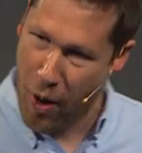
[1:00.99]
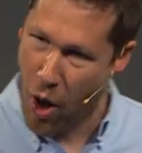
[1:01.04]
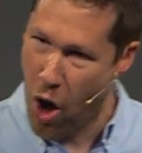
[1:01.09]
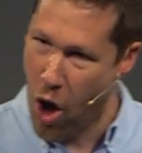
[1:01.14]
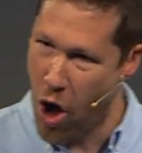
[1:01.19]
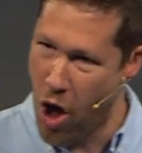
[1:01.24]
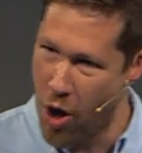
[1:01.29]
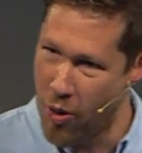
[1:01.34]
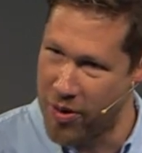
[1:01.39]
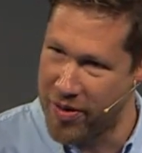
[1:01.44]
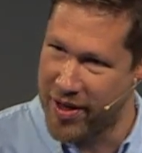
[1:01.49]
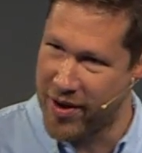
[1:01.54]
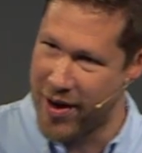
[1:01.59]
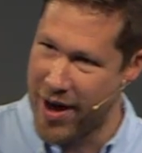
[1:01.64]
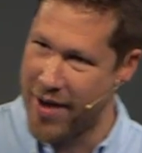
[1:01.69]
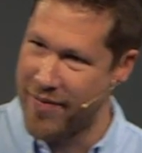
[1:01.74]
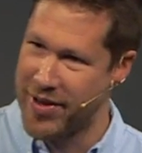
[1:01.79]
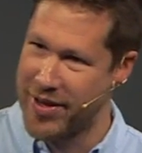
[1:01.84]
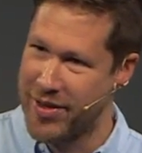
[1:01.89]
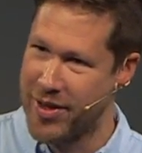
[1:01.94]
hall where they were
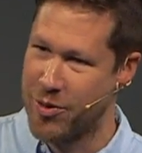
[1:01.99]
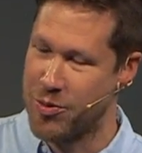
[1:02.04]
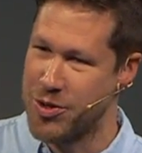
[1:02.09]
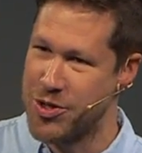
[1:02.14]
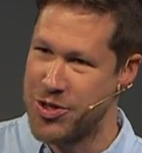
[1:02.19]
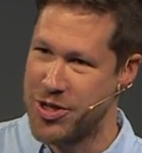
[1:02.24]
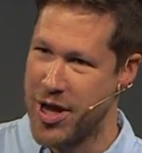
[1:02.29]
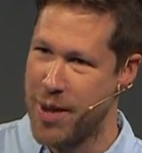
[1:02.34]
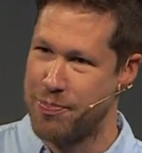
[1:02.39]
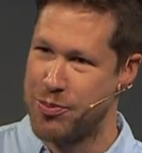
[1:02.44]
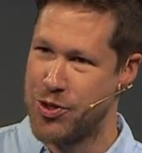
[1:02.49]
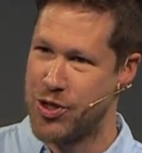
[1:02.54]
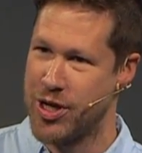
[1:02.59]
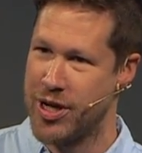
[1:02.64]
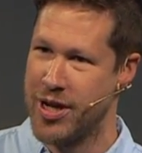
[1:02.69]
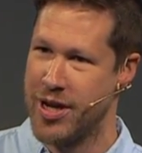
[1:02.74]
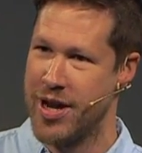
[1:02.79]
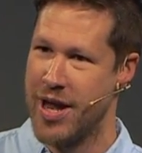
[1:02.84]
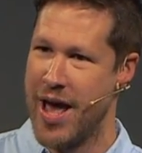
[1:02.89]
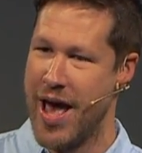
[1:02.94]
having their
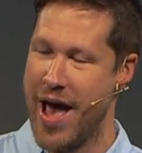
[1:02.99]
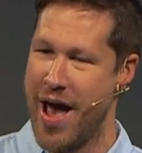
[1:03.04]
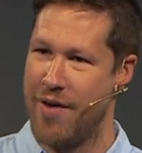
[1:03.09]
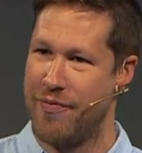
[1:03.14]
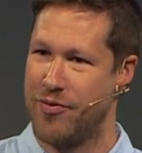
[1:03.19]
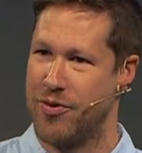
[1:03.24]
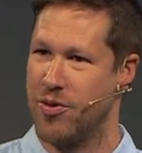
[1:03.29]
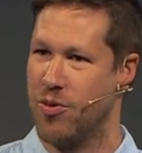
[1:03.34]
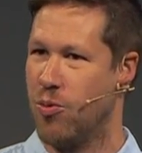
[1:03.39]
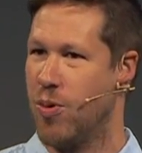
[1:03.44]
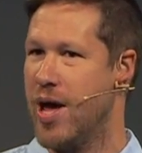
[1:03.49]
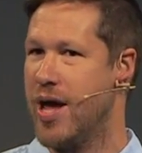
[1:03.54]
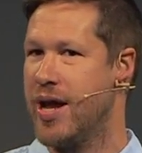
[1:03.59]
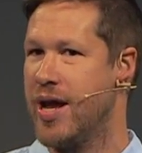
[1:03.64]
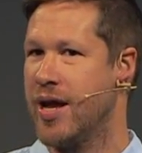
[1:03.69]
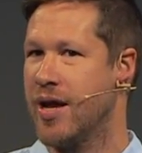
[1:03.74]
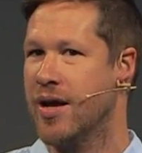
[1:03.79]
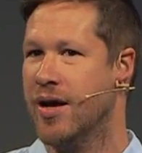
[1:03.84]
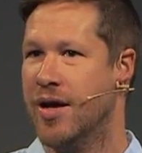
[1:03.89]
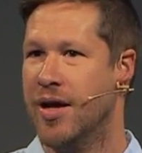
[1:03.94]
reception after the
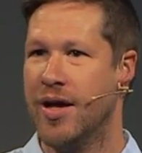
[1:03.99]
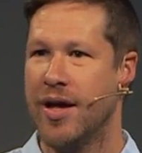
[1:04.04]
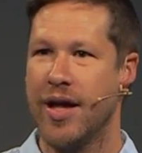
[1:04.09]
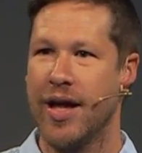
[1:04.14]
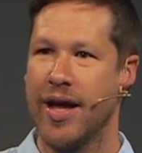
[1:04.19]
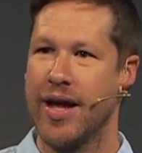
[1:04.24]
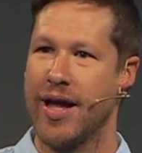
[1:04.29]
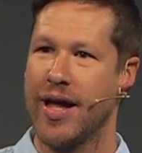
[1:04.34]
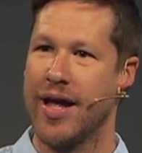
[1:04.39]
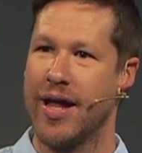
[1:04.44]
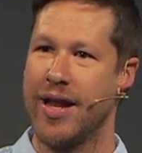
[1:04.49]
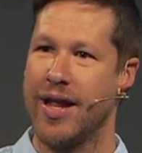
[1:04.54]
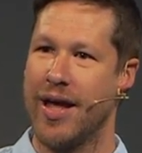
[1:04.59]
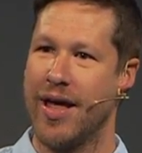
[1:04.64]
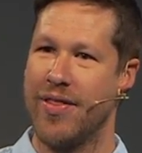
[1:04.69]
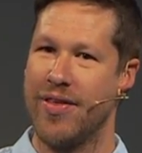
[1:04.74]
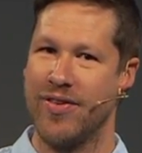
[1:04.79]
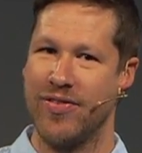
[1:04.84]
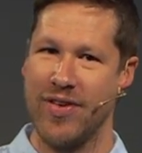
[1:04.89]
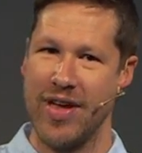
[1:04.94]
wedding. And uh,
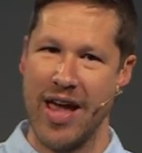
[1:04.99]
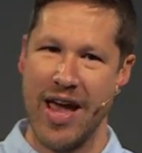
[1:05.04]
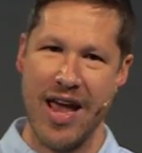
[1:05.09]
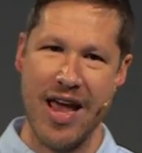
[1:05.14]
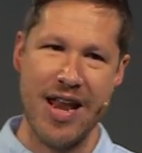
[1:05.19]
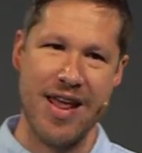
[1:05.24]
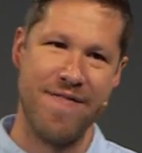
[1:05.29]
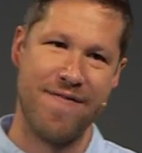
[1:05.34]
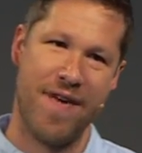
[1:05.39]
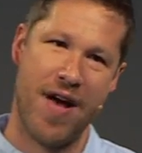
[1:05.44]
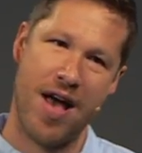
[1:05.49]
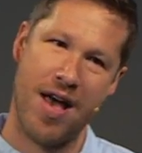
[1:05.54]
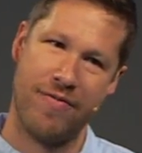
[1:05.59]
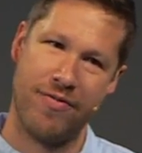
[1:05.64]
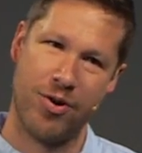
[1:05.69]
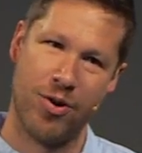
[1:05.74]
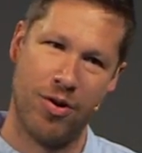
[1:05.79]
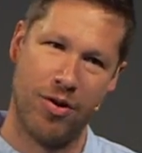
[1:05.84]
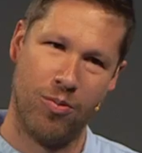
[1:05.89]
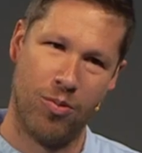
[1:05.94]
this 85
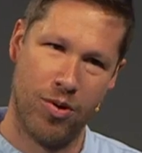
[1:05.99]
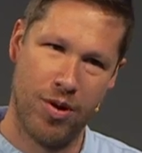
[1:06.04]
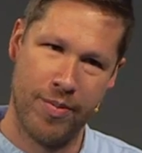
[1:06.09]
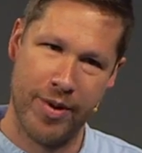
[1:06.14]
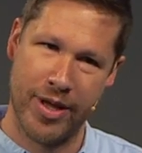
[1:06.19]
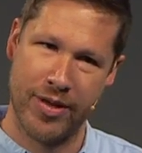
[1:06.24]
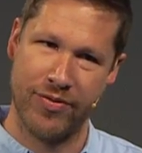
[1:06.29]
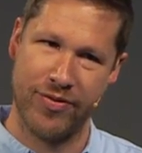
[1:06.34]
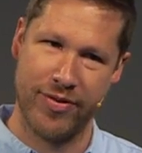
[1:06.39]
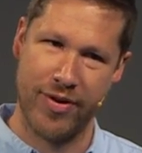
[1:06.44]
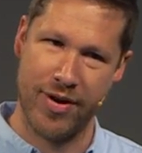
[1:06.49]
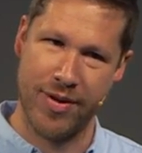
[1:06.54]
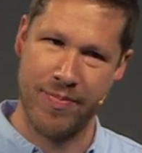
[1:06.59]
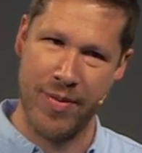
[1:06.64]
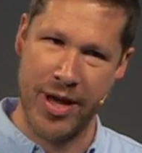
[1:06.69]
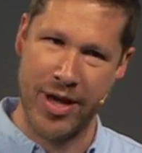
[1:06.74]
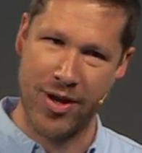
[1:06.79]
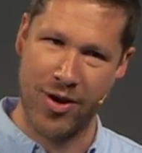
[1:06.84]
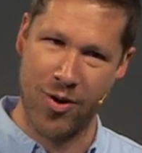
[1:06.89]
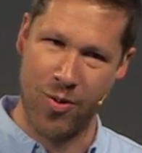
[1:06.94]
year old woman started
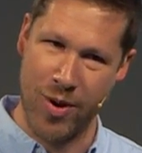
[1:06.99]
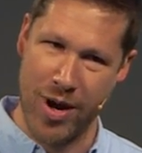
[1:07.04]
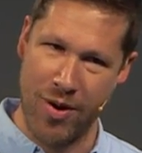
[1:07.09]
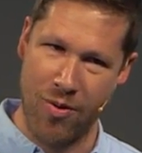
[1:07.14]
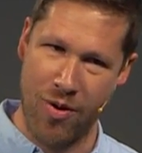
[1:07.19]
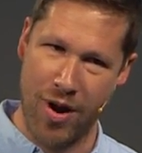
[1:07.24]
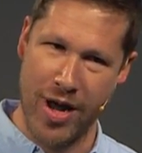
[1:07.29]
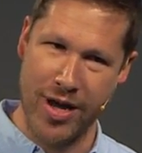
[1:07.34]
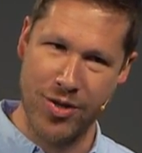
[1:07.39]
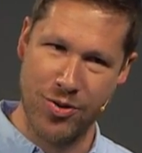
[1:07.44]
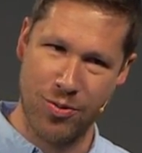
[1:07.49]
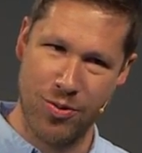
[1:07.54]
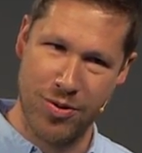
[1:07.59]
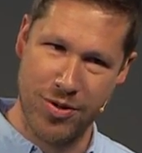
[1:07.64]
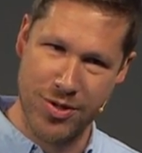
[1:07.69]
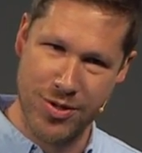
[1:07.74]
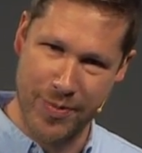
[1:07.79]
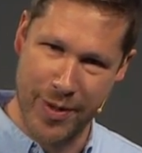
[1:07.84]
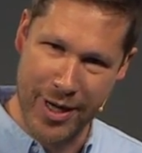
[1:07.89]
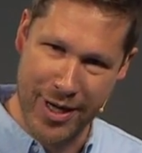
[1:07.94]
making her way right
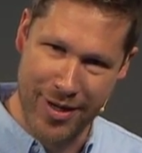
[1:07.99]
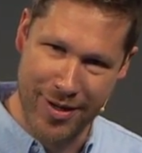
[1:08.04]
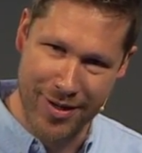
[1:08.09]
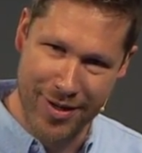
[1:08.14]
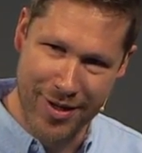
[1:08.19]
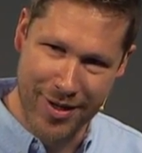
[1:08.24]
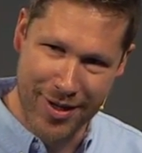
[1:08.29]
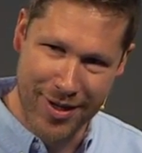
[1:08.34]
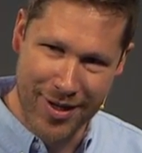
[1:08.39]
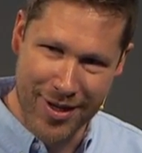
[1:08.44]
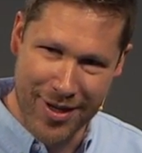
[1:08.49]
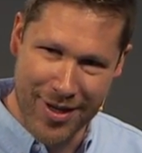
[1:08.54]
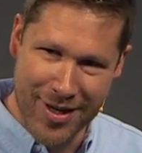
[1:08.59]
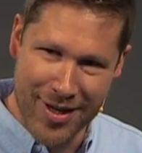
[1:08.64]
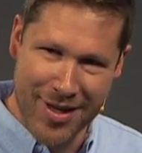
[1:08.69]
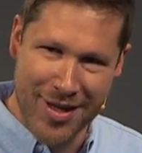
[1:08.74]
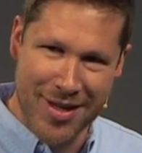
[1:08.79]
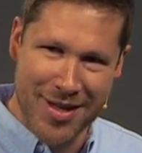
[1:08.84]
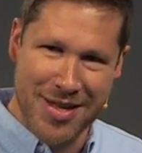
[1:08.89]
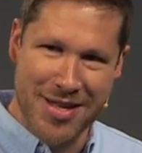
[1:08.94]
towards me.
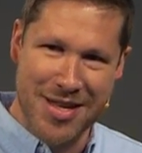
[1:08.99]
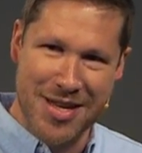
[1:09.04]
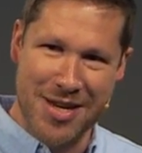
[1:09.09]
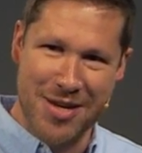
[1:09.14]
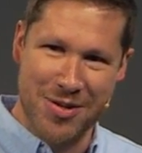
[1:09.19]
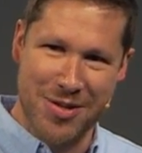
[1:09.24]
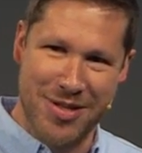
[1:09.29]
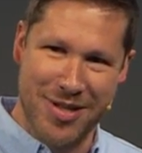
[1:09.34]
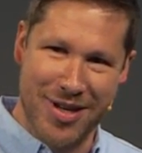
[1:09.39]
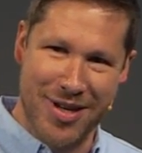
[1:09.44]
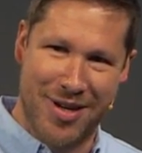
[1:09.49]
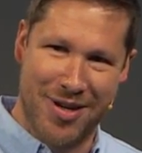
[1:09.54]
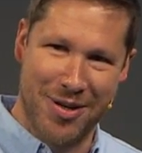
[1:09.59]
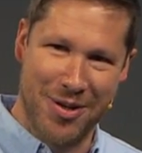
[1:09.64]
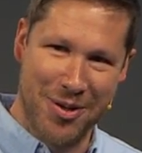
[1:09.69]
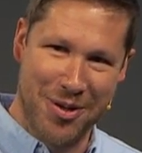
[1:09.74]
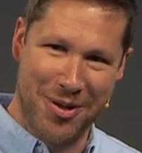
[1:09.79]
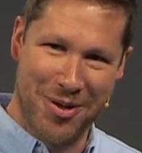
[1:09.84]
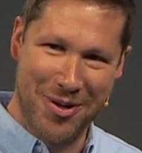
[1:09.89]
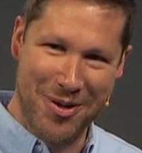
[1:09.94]
And I was like,
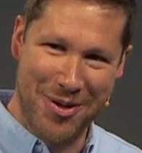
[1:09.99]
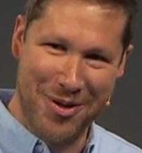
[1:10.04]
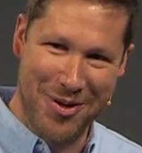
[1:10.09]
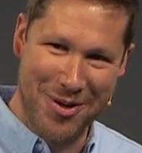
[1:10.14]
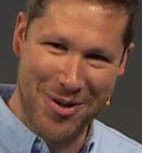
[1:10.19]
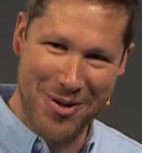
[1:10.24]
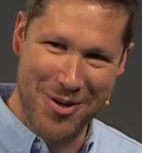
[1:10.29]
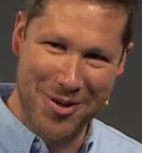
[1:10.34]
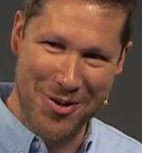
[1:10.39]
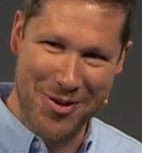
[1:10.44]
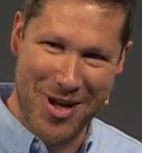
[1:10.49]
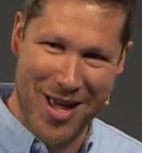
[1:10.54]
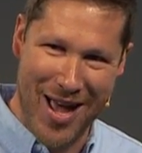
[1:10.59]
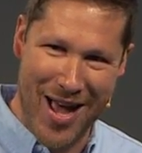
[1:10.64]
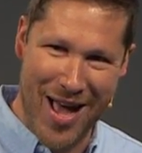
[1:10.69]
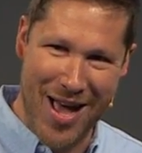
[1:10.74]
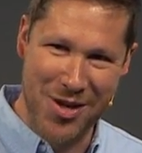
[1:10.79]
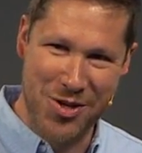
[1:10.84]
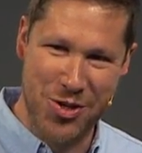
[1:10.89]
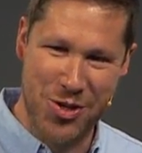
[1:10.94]
oh
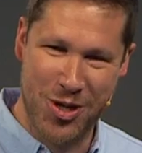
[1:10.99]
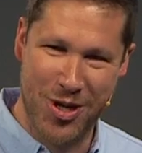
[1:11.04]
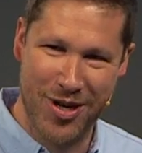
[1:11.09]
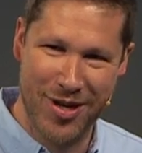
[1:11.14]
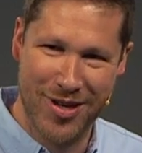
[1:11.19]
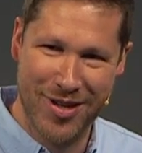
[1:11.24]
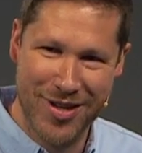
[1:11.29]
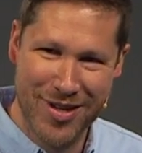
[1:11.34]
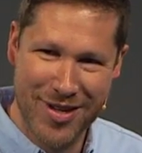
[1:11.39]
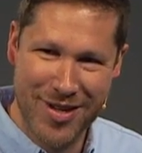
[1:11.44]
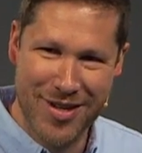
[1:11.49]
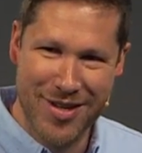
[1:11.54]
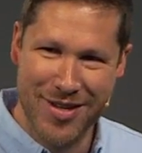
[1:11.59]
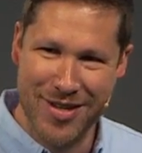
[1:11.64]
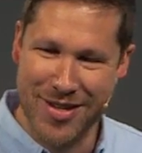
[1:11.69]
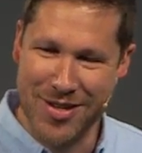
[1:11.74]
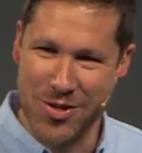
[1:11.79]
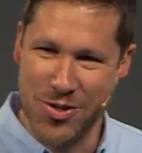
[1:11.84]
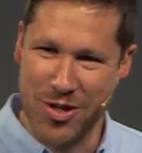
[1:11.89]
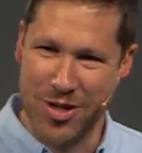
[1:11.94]
gosh.
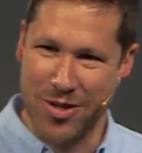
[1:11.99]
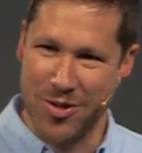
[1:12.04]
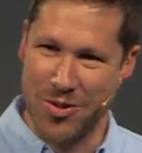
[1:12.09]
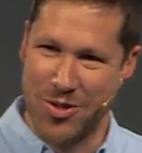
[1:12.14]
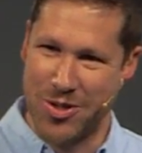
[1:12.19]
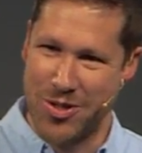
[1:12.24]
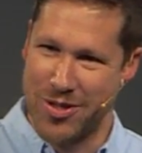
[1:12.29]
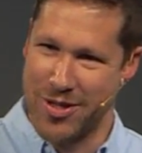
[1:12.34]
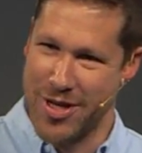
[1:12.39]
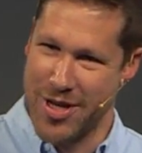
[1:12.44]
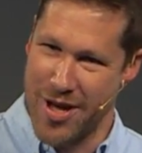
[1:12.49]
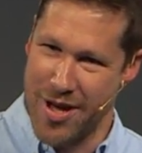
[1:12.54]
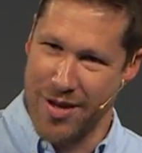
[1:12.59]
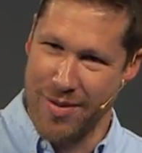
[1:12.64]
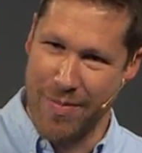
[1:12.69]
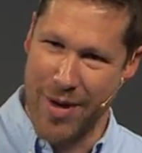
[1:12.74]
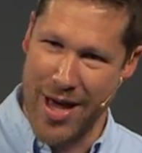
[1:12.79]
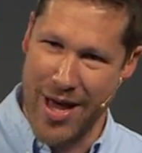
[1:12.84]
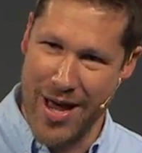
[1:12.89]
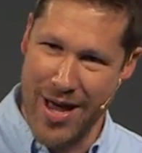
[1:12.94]
And she goes, Young
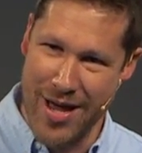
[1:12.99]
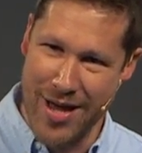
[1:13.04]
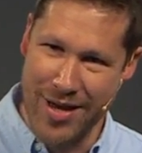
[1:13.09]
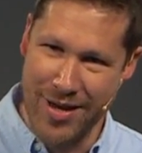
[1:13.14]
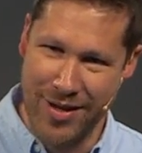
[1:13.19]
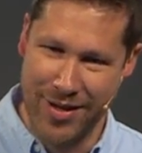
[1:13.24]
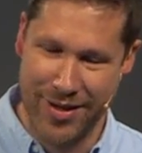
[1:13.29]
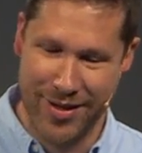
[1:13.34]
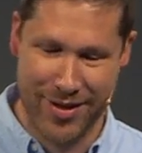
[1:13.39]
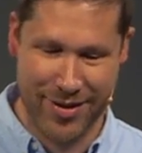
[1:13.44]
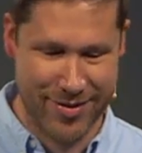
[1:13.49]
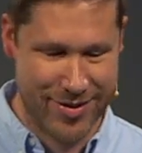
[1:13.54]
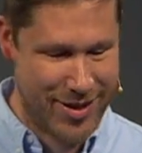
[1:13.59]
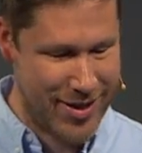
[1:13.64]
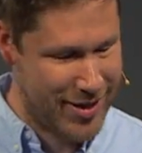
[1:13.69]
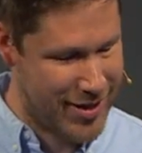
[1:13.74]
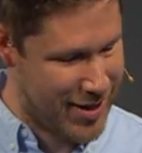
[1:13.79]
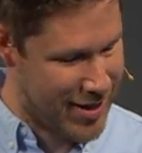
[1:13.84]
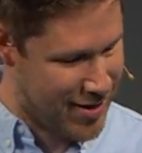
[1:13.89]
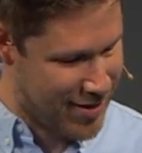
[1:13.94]
man. I was
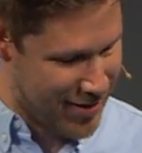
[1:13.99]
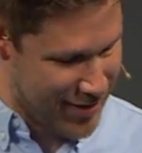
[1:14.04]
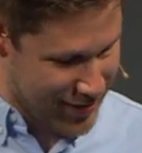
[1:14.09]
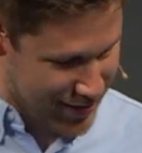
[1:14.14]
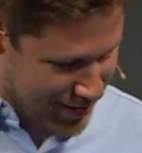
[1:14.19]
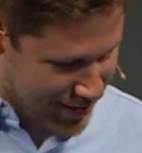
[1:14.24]
like, Here it